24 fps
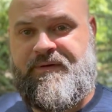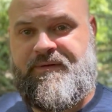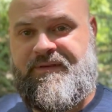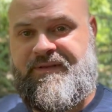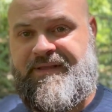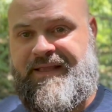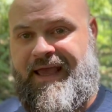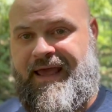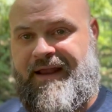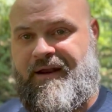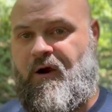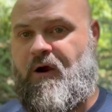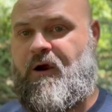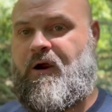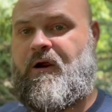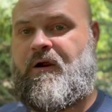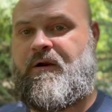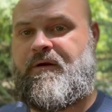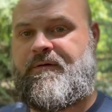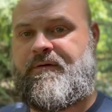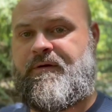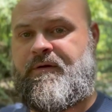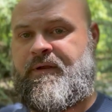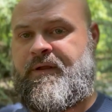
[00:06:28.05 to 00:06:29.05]
that our,
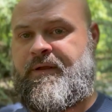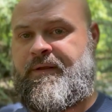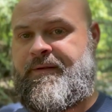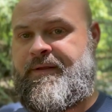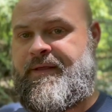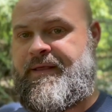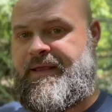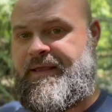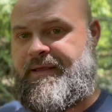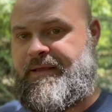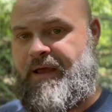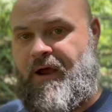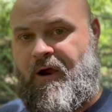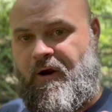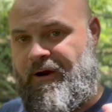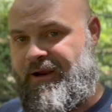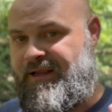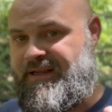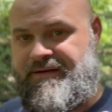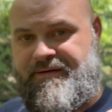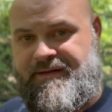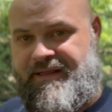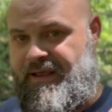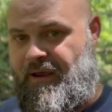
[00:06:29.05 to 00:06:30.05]
our,
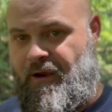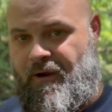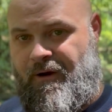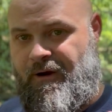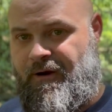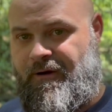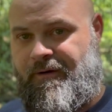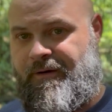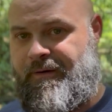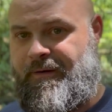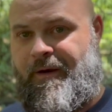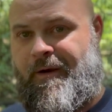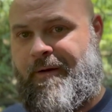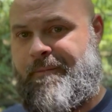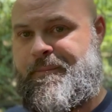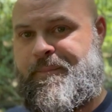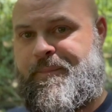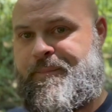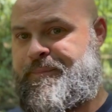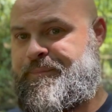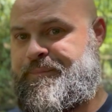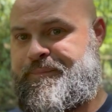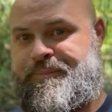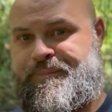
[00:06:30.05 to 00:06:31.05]
our,
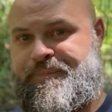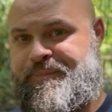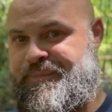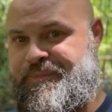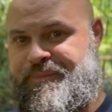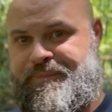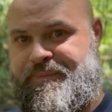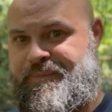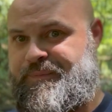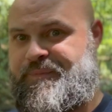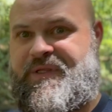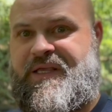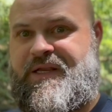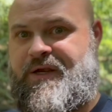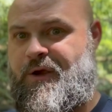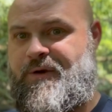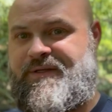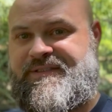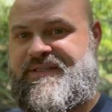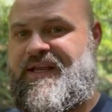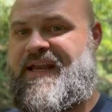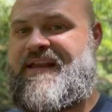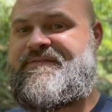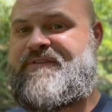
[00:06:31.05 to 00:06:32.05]
you know,
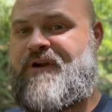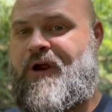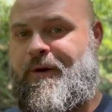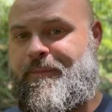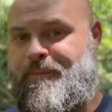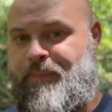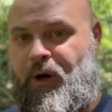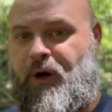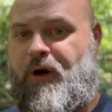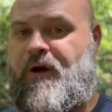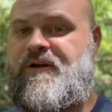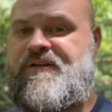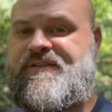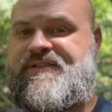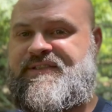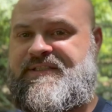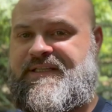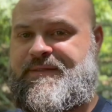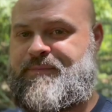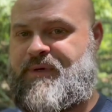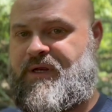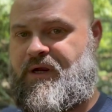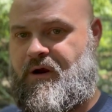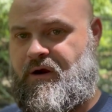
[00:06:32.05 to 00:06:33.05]
it's not even our
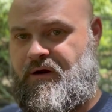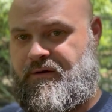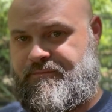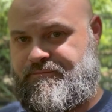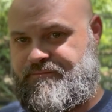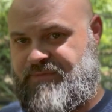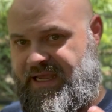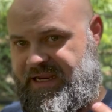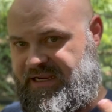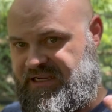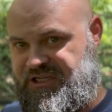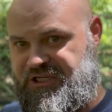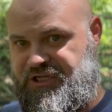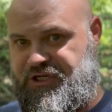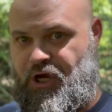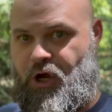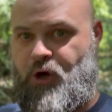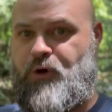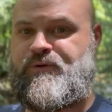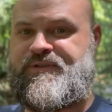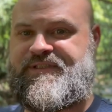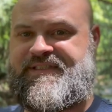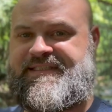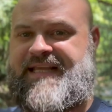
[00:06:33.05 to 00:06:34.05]
person, but our like
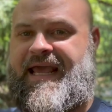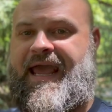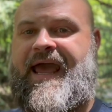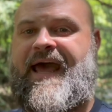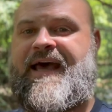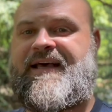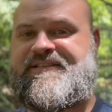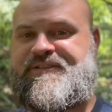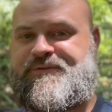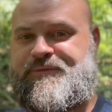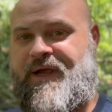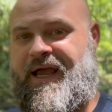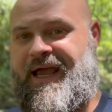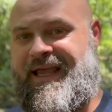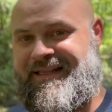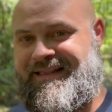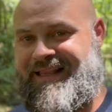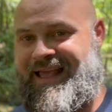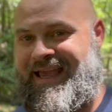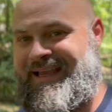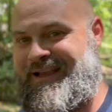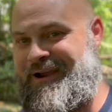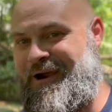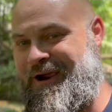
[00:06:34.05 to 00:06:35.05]
ghost has, right?
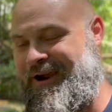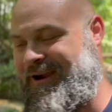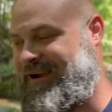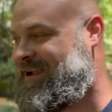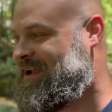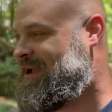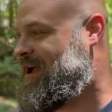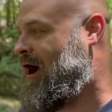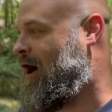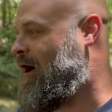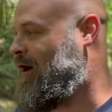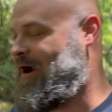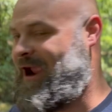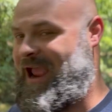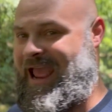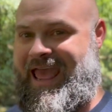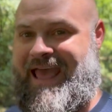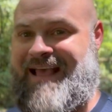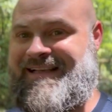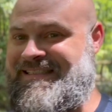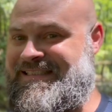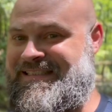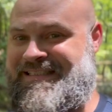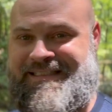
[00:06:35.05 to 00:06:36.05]
Like our, our
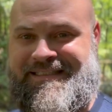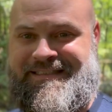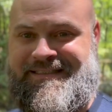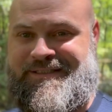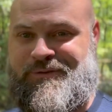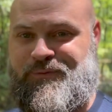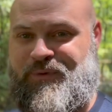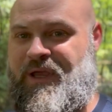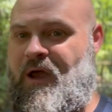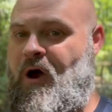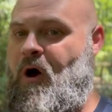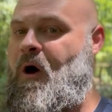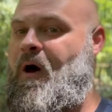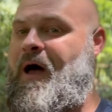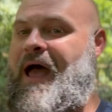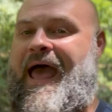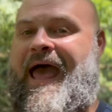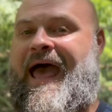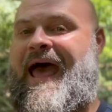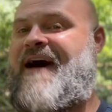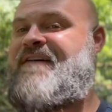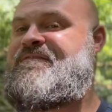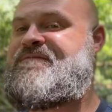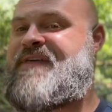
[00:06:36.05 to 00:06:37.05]
essence, we all
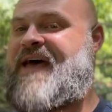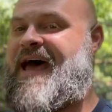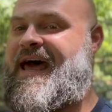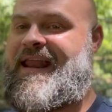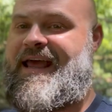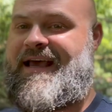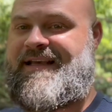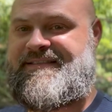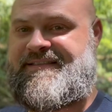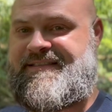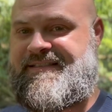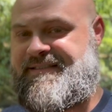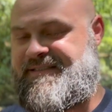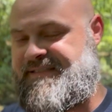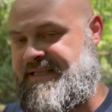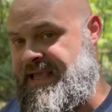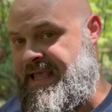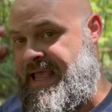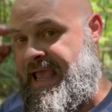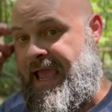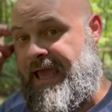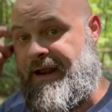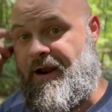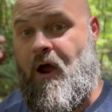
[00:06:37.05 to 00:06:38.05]
have that essence.
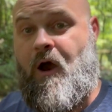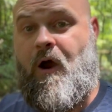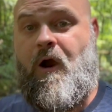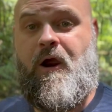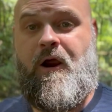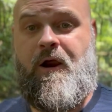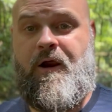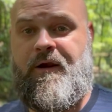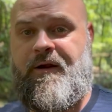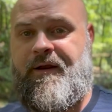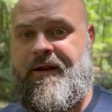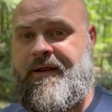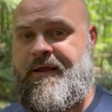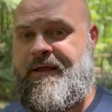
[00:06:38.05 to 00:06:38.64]
And our